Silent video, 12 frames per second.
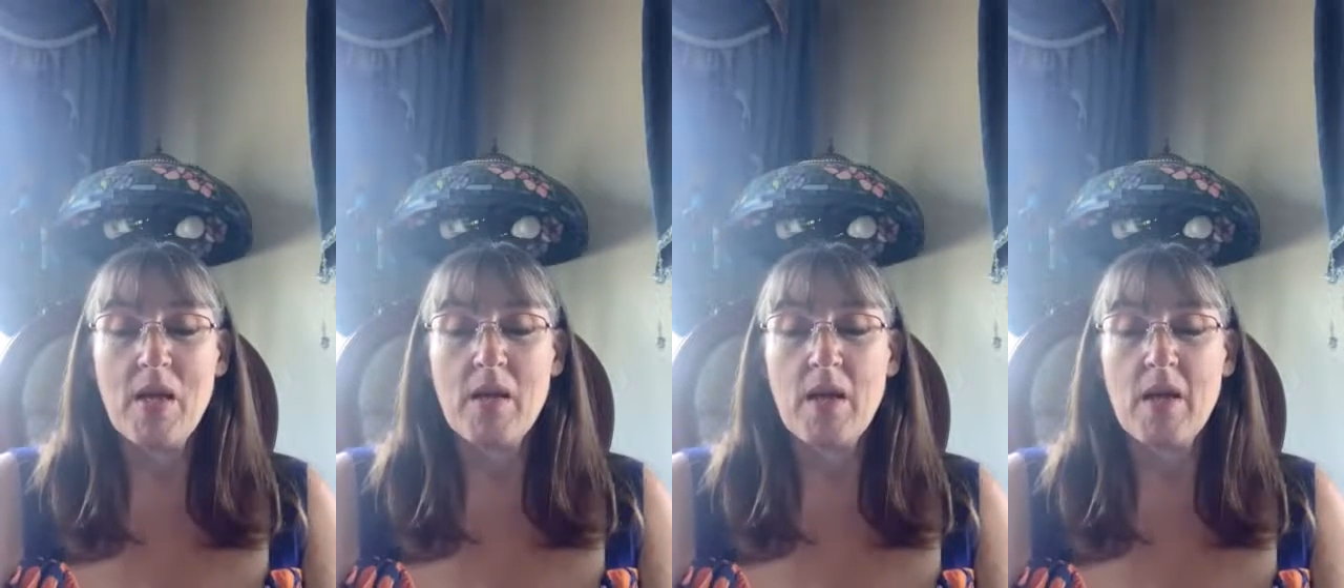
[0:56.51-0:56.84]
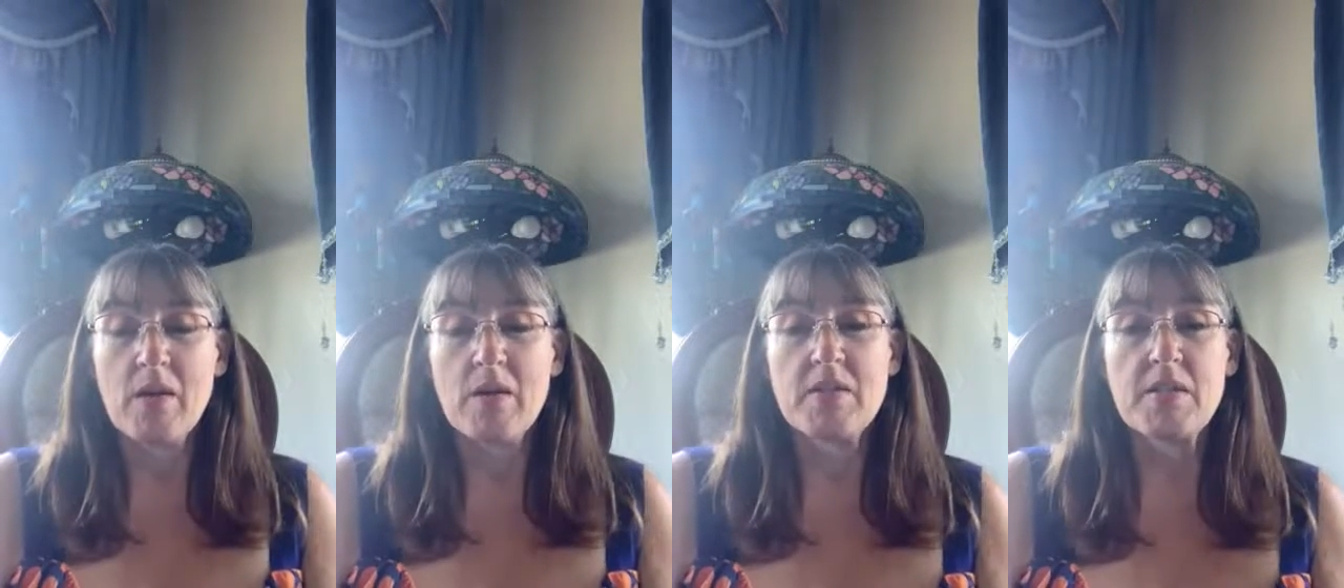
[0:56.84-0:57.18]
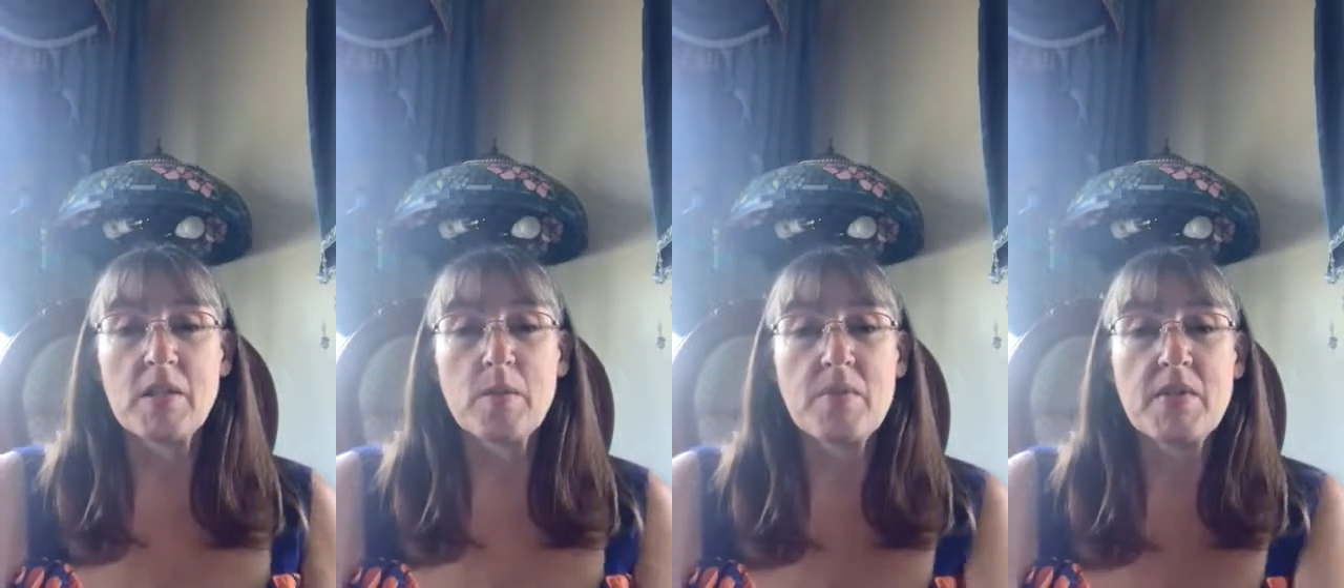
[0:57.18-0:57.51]
a
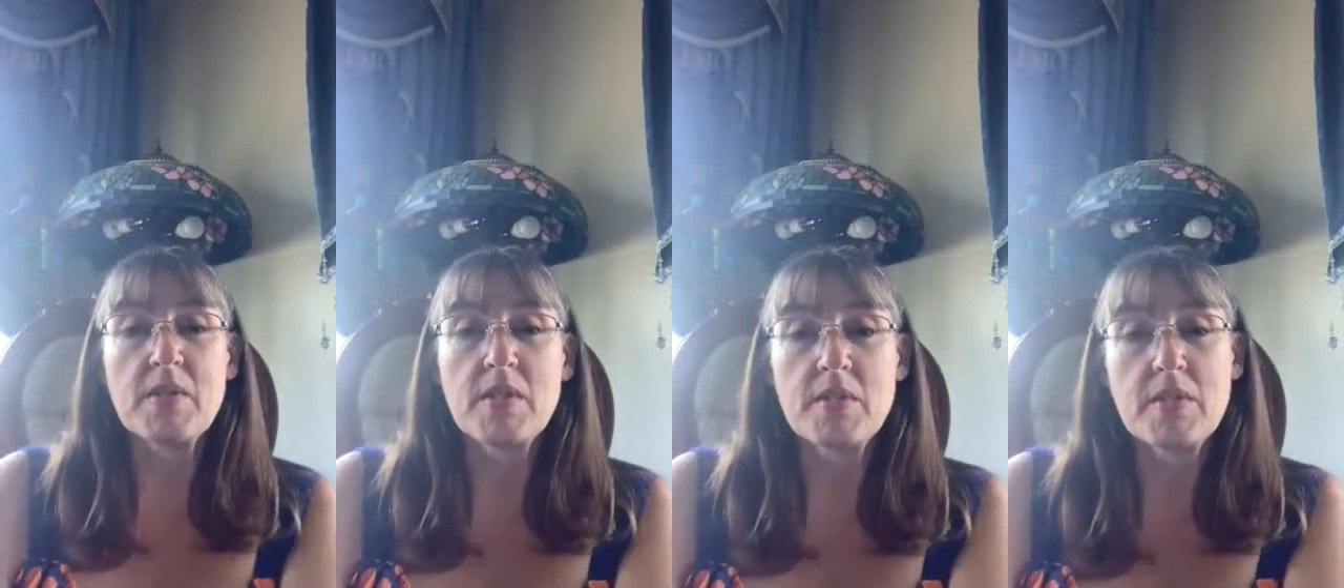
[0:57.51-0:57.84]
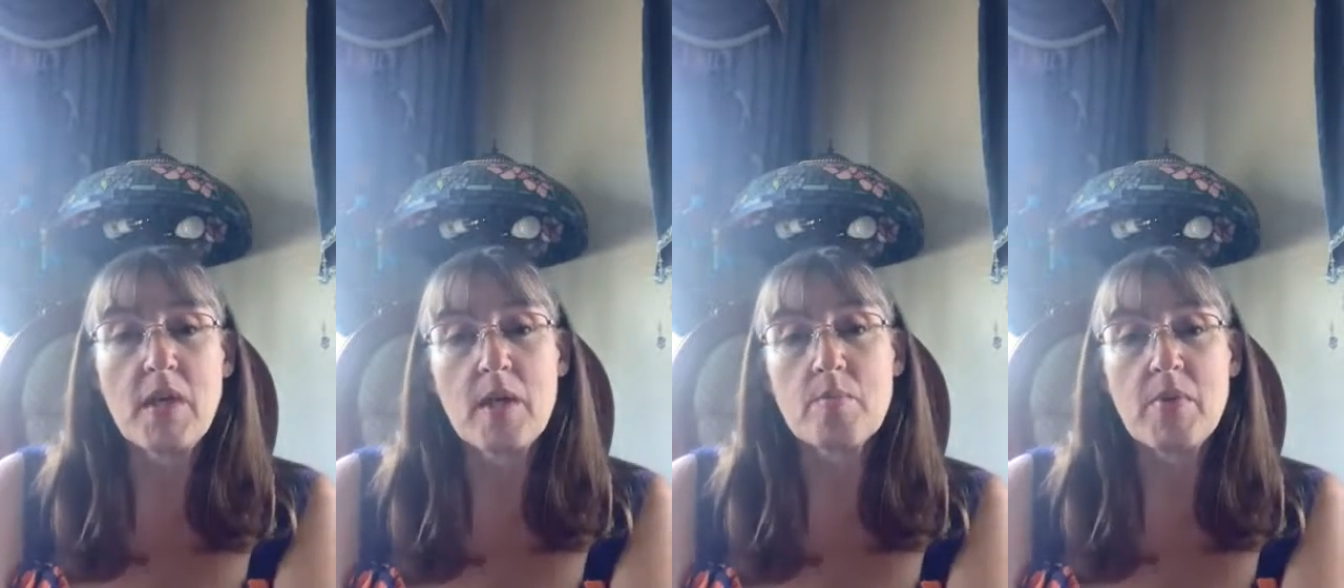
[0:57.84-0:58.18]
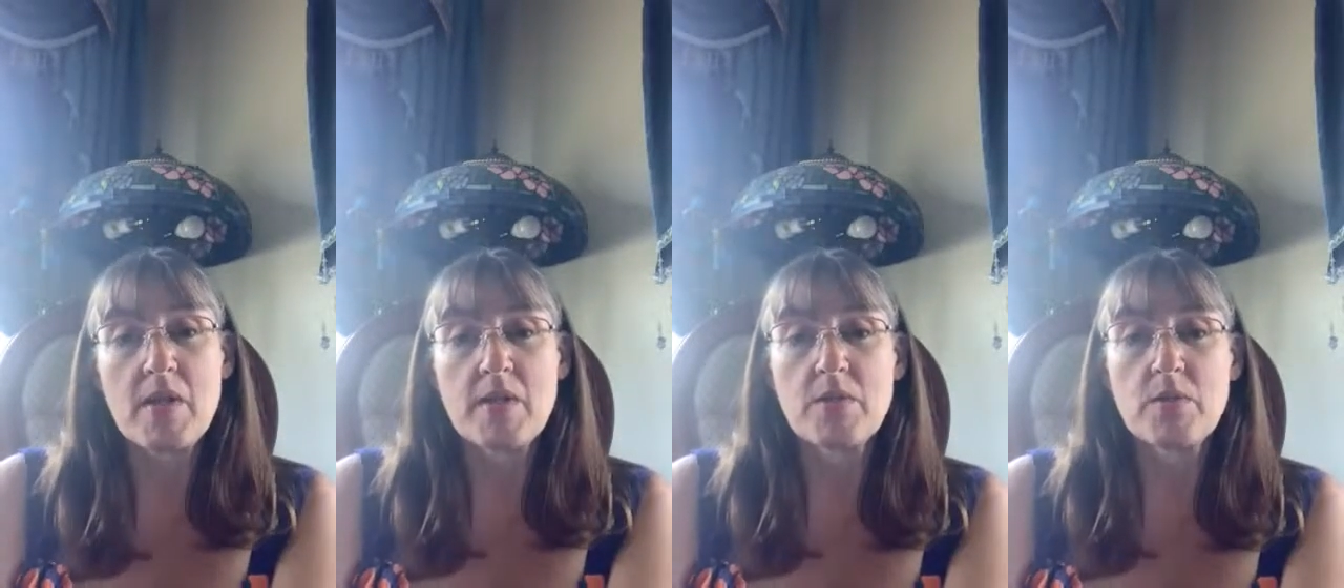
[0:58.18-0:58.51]
syllabus that is signed
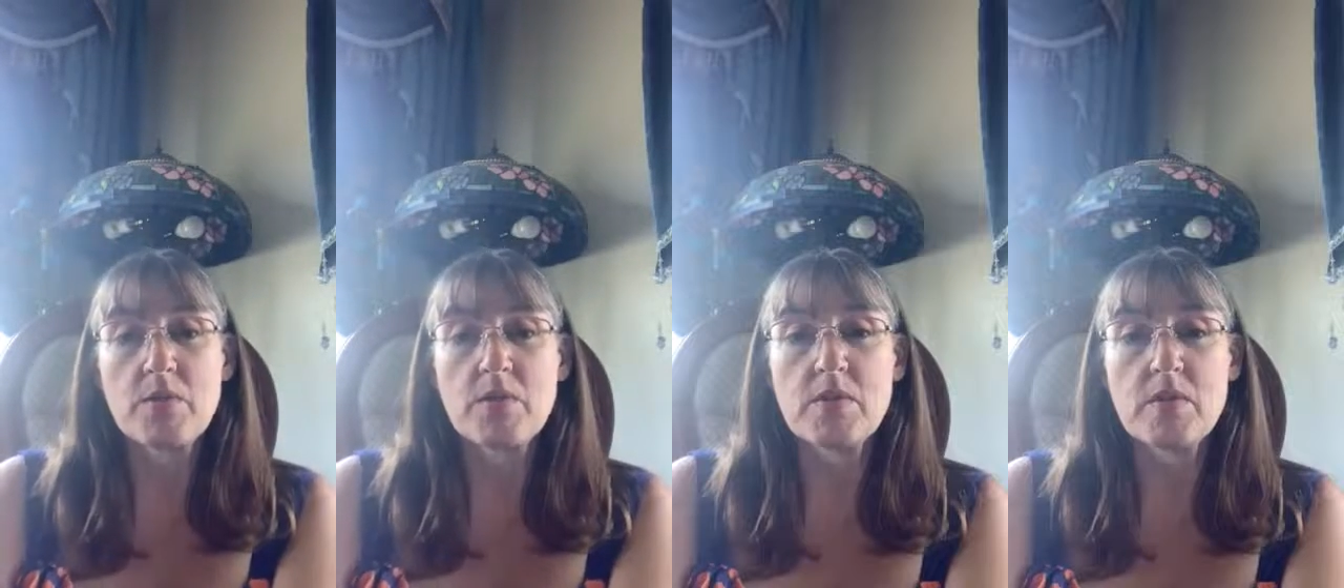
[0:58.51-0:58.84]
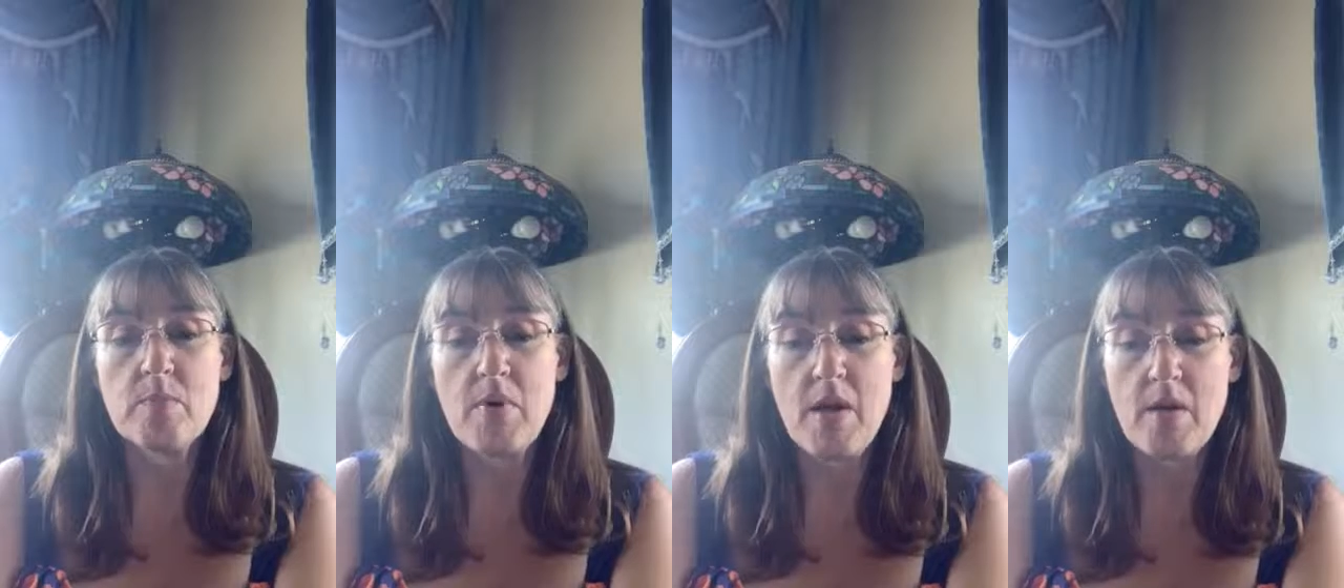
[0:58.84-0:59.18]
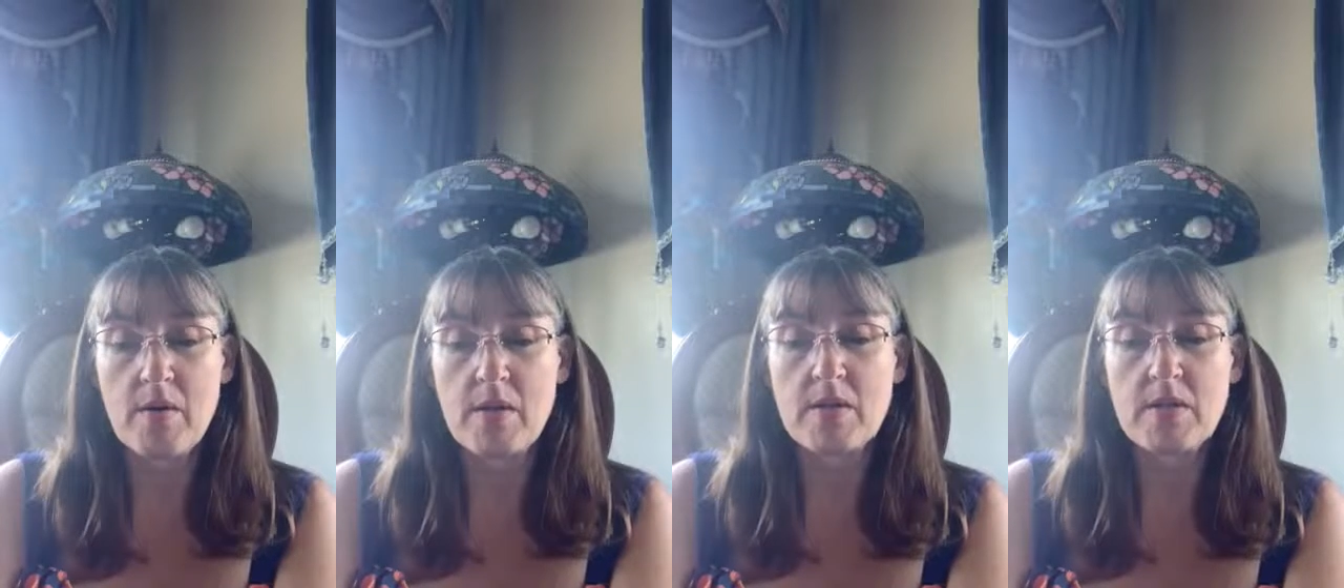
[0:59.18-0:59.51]
by the students and
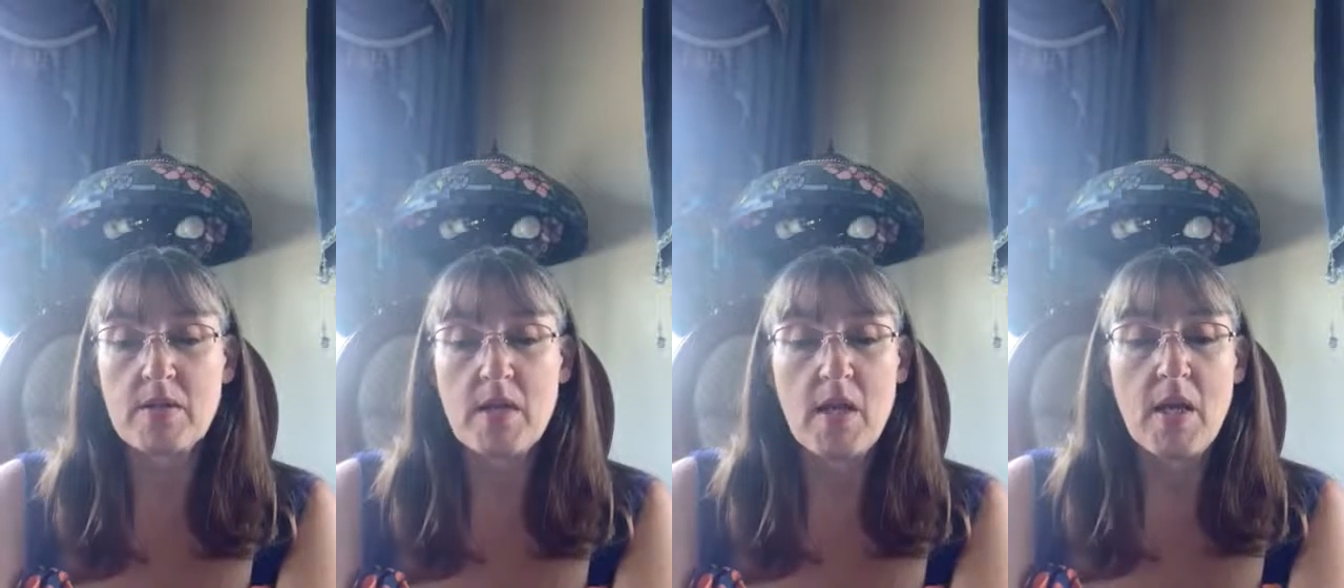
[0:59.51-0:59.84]
parents.